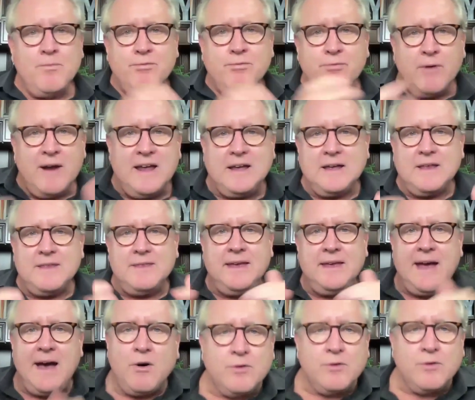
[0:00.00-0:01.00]
break
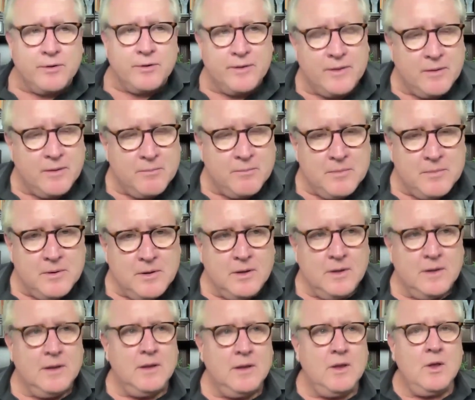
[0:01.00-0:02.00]
the algorithm
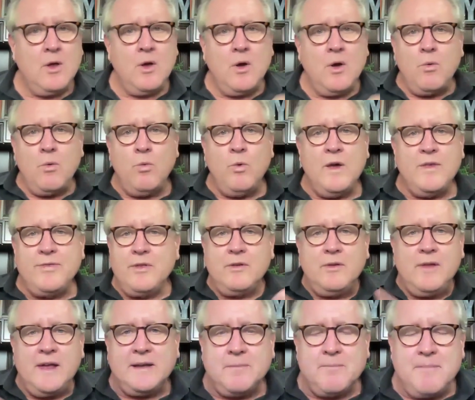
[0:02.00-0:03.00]
with,
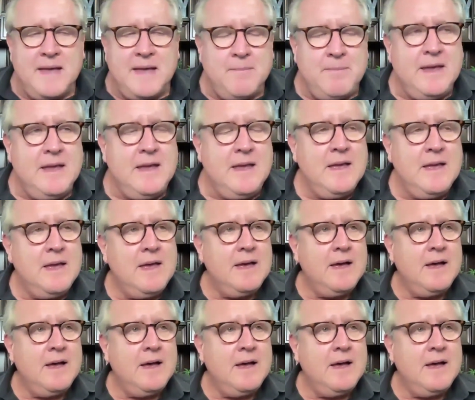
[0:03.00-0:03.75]
like, maybe